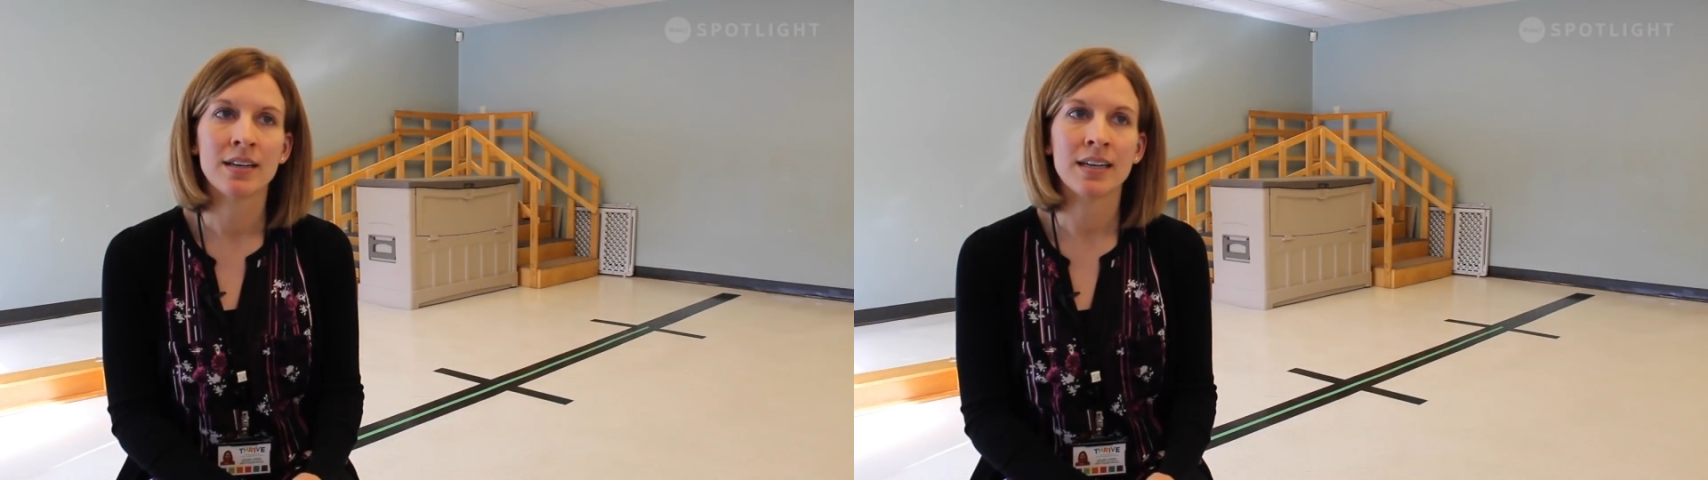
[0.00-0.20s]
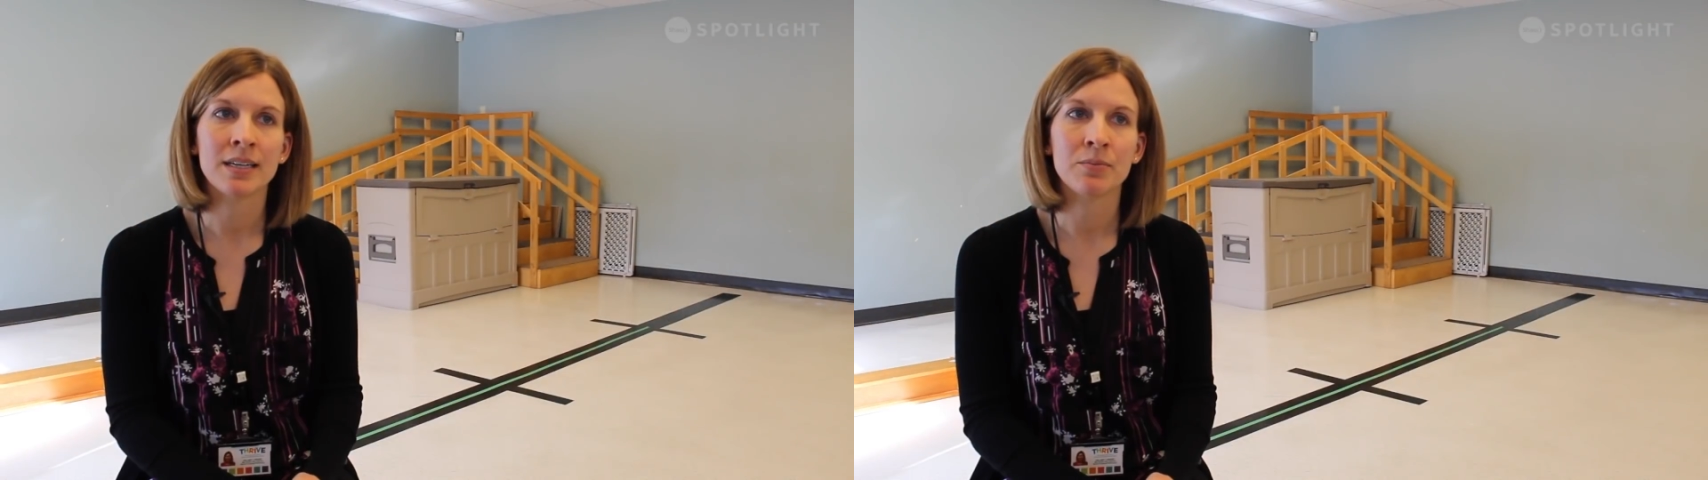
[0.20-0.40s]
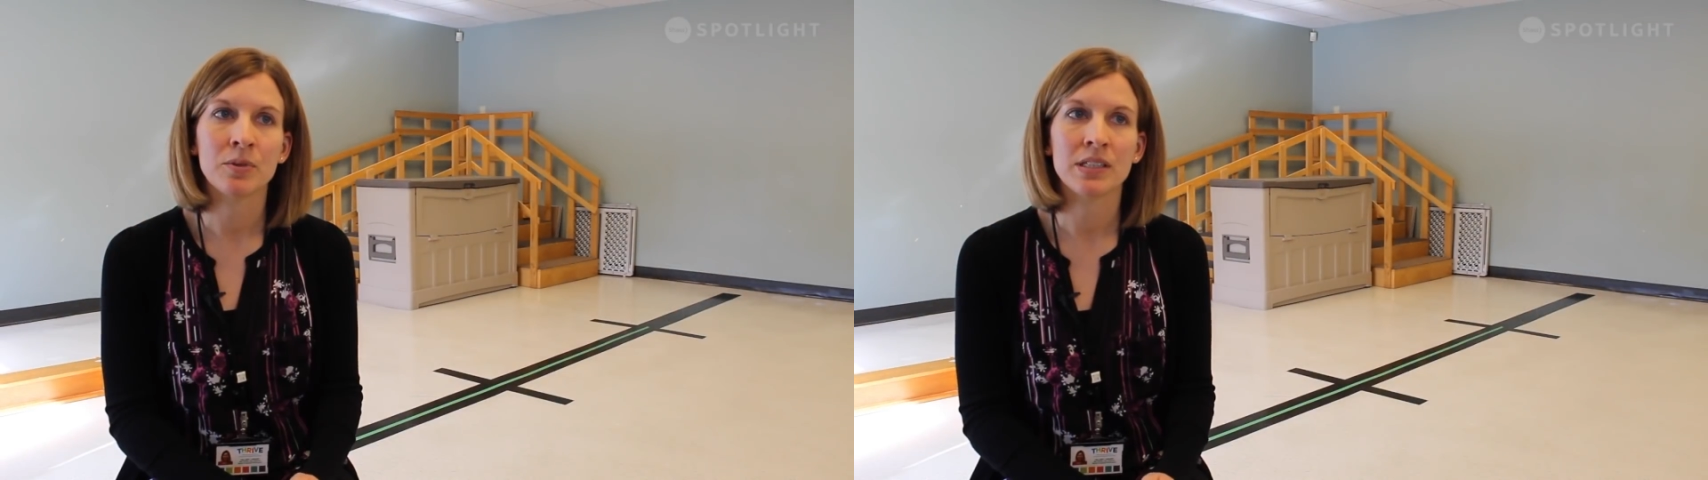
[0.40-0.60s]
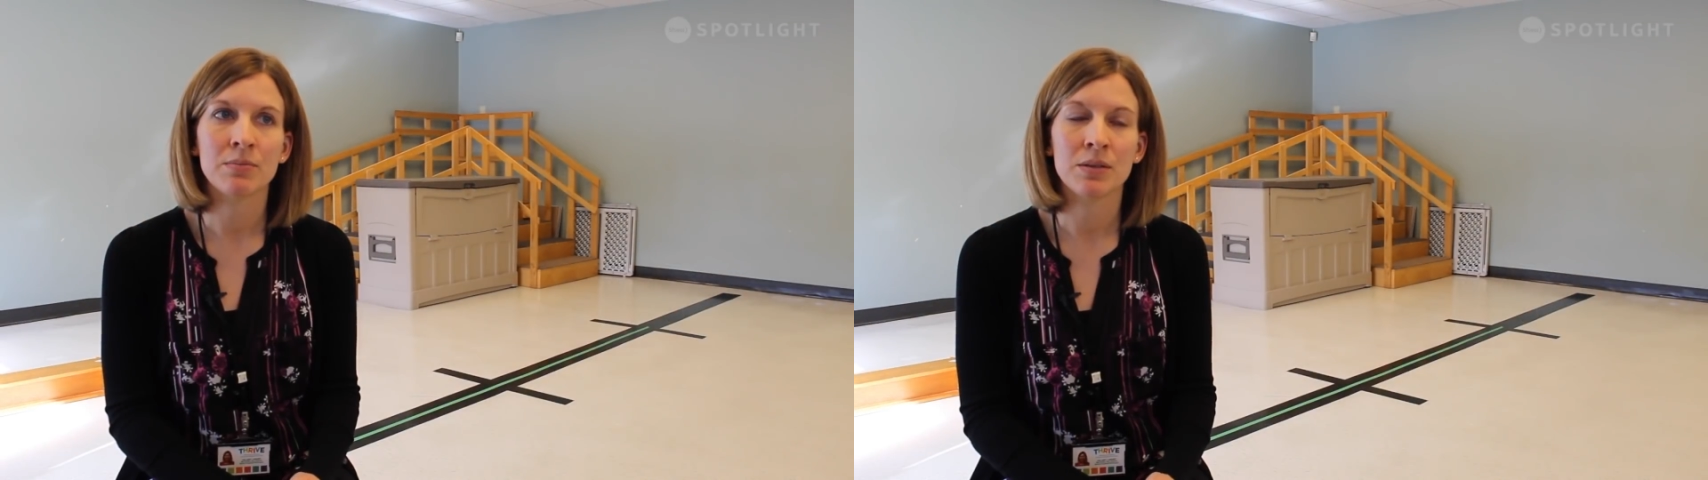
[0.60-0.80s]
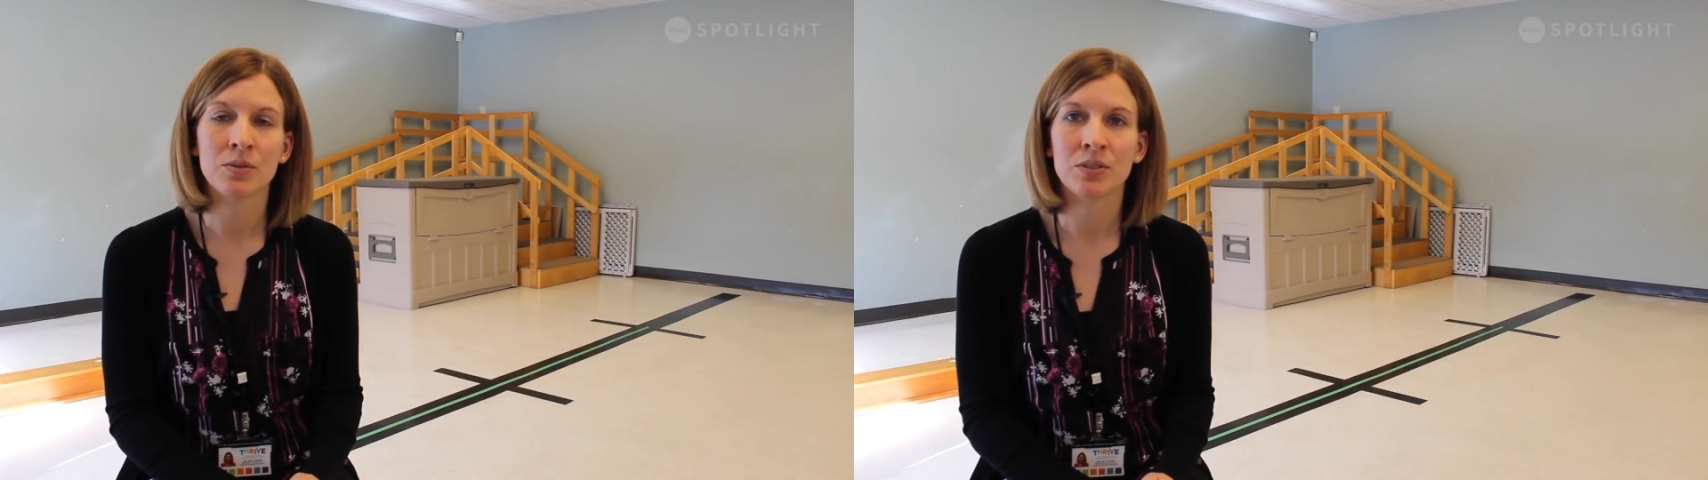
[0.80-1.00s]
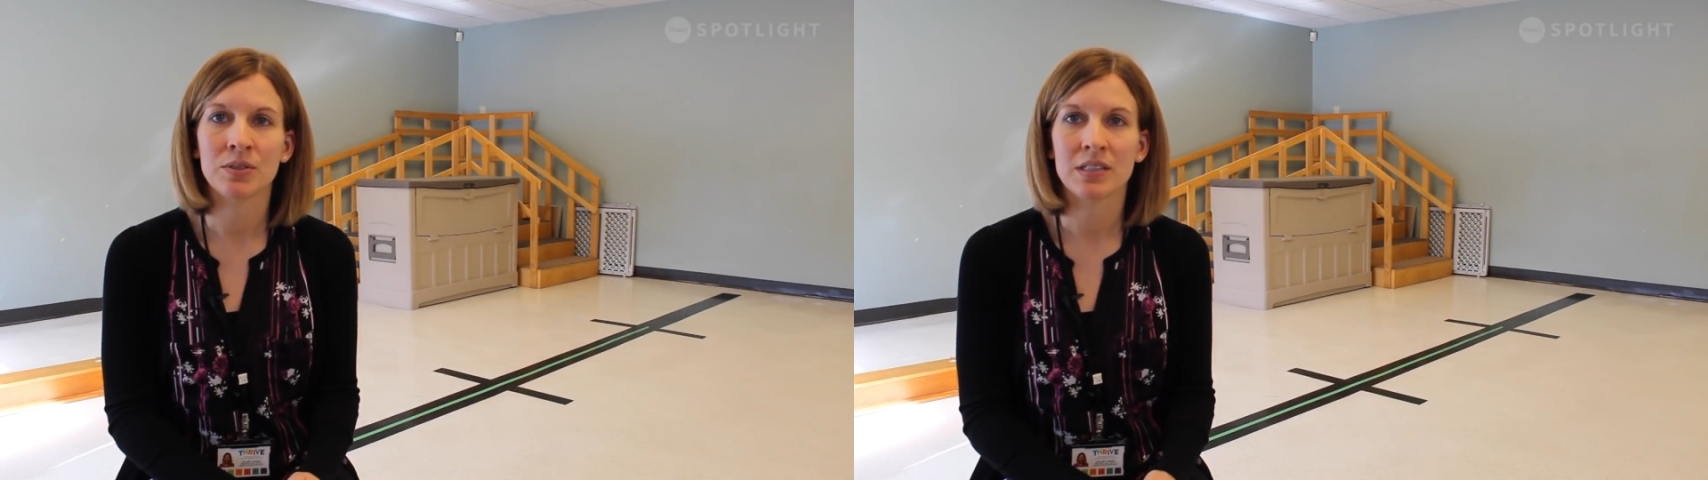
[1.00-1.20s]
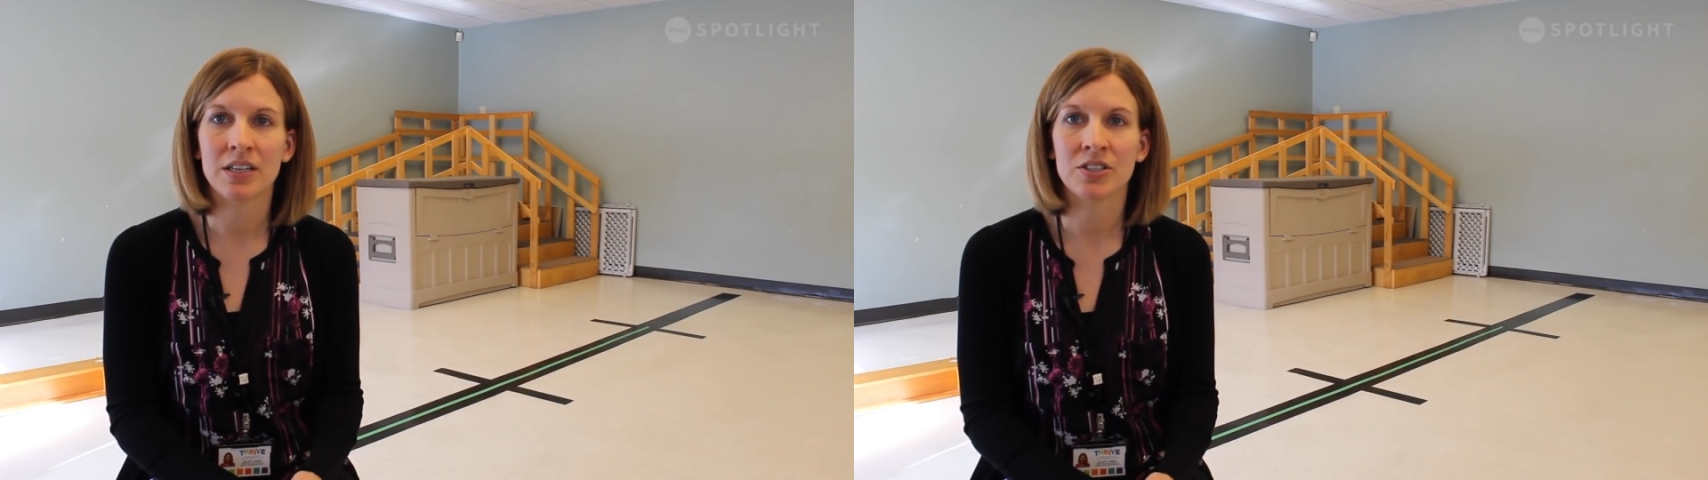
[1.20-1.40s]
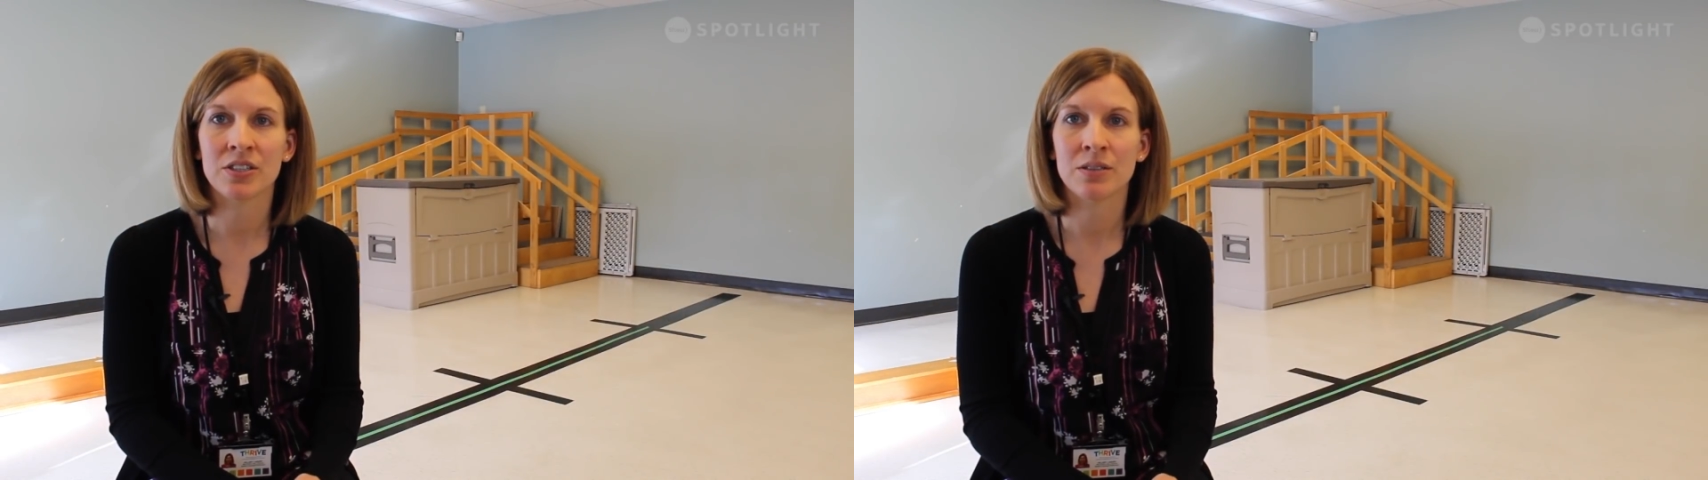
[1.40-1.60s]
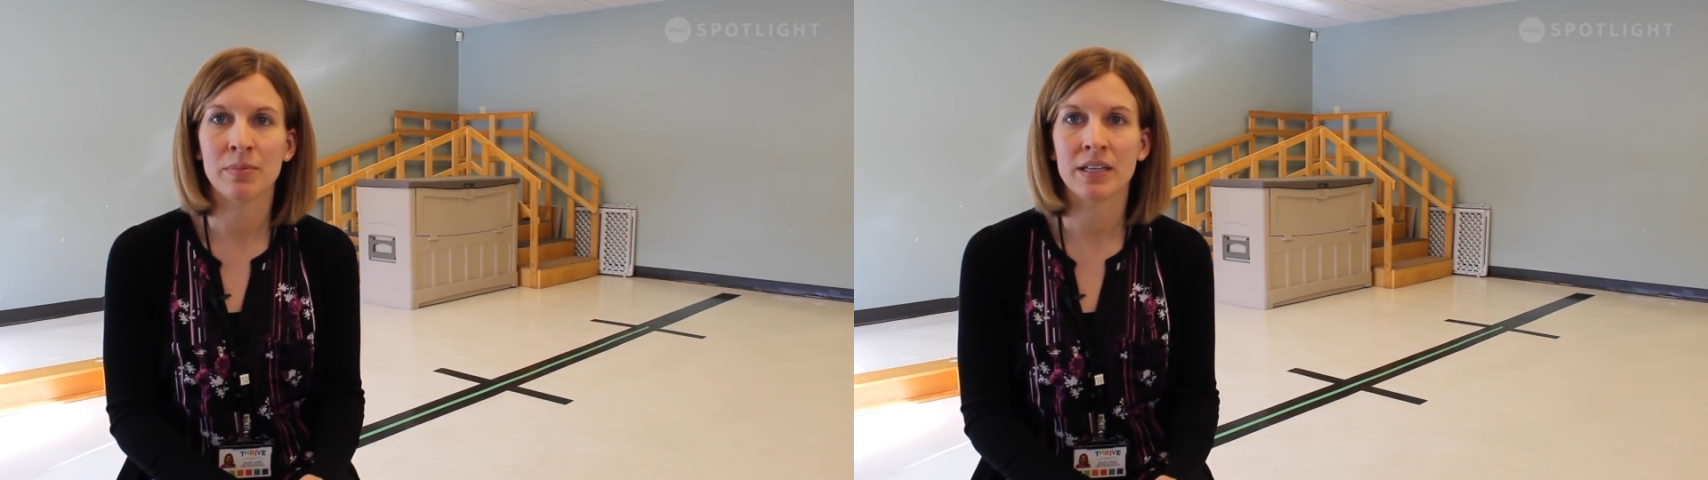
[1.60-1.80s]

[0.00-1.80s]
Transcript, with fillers: Um, we sometimes will do a session